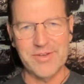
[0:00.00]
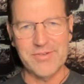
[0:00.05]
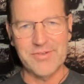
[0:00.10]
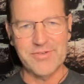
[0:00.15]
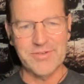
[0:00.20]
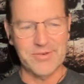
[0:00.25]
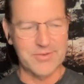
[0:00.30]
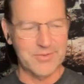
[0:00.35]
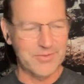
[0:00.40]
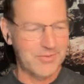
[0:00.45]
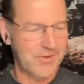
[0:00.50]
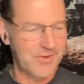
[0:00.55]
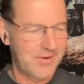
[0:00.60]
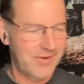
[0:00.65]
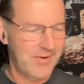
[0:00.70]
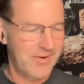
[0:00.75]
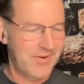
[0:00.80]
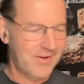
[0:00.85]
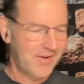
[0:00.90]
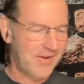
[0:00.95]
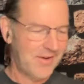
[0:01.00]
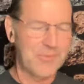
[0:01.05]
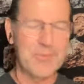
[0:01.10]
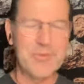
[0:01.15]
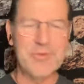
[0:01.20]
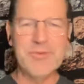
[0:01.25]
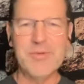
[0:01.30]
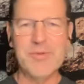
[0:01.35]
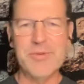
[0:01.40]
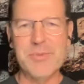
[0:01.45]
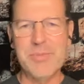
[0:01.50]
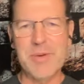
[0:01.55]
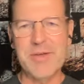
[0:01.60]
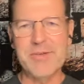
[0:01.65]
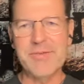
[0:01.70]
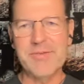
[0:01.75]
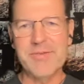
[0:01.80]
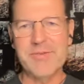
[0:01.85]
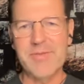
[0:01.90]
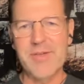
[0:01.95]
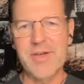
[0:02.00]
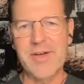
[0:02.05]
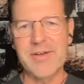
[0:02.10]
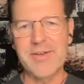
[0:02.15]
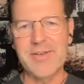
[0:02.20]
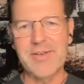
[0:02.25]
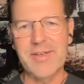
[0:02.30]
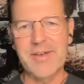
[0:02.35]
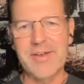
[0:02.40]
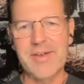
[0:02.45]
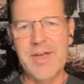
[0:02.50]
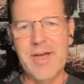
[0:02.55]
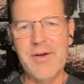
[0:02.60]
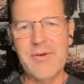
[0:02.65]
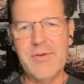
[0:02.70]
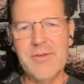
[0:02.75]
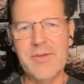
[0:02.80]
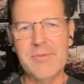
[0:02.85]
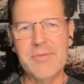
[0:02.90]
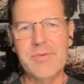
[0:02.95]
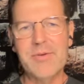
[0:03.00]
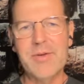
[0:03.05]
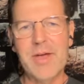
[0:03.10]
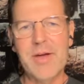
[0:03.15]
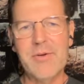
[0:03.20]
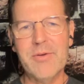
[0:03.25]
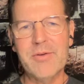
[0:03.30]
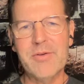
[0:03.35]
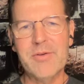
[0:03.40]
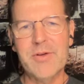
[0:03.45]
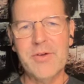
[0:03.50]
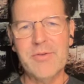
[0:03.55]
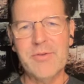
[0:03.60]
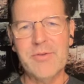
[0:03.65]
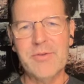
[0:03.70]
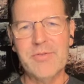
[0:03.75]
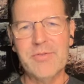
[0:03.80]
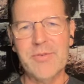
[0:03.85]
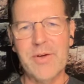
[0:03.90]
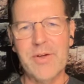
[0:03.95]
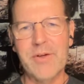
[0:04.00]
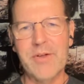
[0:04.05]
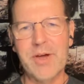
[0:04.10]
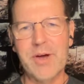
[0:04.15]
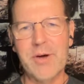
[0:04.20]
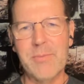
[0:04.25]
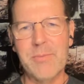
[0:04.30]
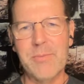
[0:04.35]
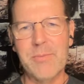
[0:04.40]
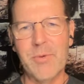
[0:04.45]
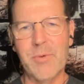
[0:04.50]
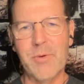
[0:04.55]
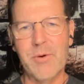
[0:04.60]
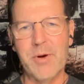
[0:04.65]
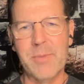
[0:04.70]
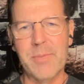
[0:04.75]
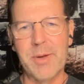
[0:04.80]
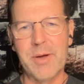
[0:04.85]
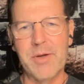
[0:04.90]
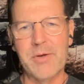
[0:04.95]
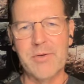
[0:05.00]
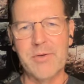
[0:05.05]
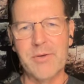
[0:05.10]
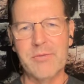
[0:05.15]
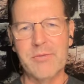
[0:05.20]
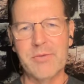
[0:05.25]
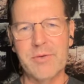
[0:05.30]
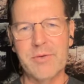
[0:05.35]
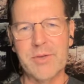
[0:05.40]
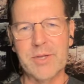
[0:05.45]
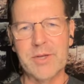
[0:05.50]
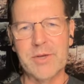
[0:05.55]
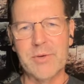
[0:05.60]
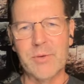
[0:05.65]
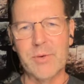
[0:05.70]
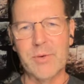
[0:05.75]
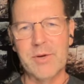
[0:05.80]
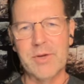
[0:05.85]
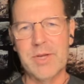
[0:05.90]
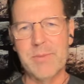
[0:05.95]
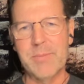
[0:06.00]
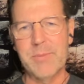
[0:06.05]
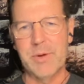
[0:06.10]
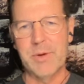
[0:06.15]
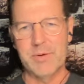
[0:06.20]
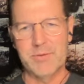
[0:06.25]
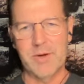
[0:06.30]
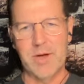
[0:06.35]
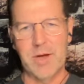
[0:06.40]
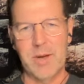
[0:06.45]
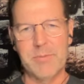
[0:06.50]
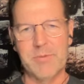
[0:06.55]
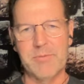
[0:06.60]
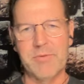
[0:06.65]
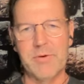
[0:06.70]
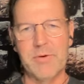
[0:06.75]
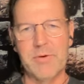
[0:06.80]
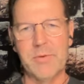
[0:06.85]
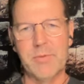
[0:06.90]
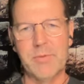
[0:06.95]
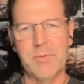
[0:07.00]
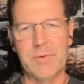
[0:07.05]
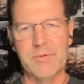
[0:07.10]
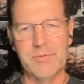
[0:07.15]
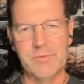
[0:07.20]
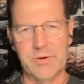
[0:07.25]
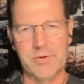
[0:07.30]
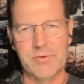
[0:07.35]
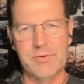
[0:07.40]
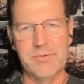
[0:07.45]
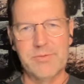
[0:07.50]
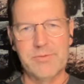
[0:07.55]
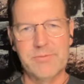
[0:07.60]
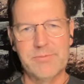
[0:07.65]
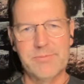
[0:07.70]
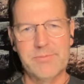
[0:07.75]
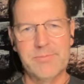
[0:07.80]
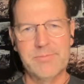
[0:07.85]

So I wish you the best of luck. And how can doctors find out more about Novaliq or keep on top of your research?